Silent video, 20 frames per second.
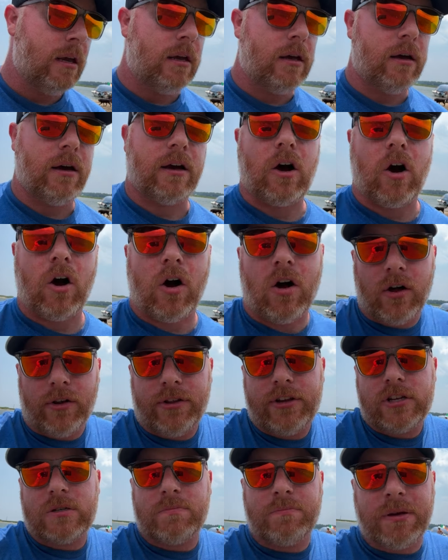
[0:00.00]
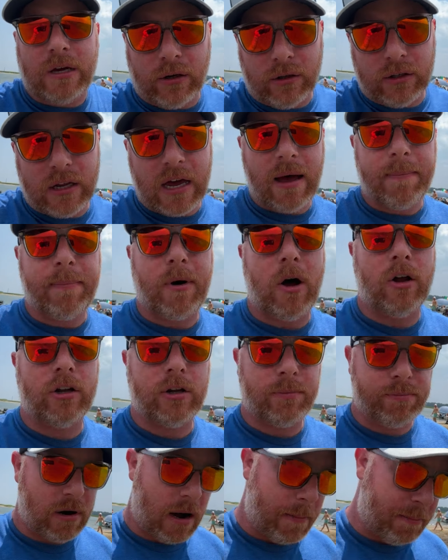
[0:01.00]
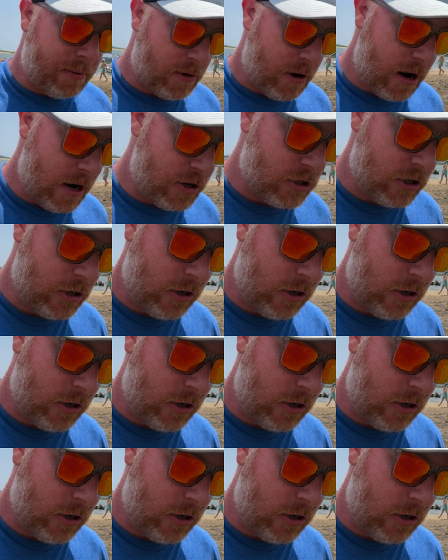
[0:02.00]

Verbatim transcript: like all this build up, all the preparation,